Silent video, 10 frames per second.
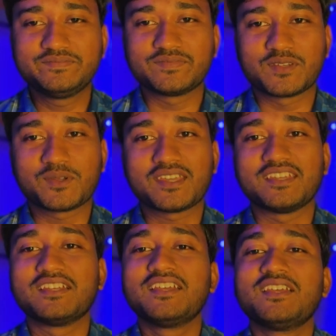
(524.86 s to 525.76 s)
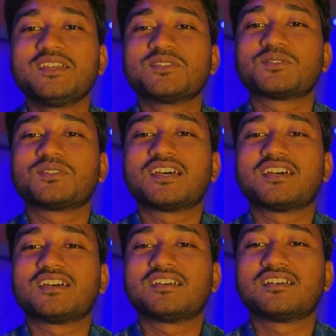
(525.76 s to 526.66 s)
Okay, so
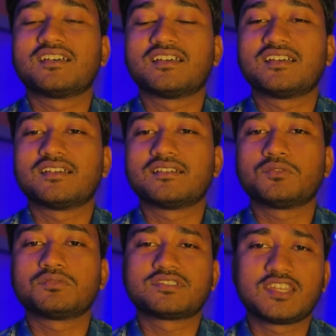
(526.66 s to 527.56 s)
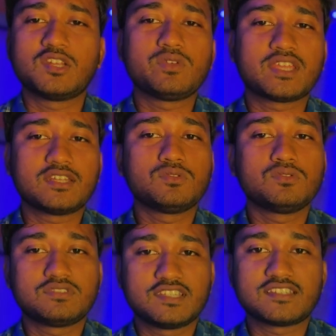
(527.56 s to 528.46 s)
the still we can
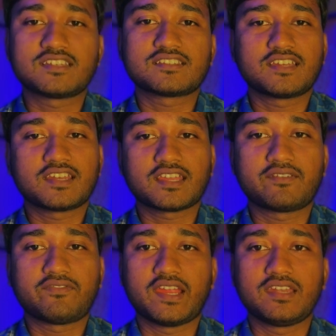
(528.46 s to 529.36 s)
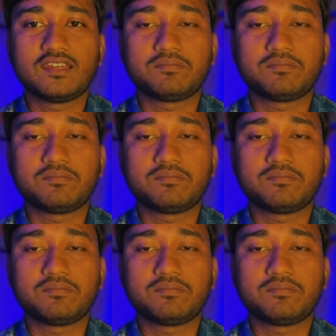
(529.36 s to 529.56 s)
do chest X-ray and can find it,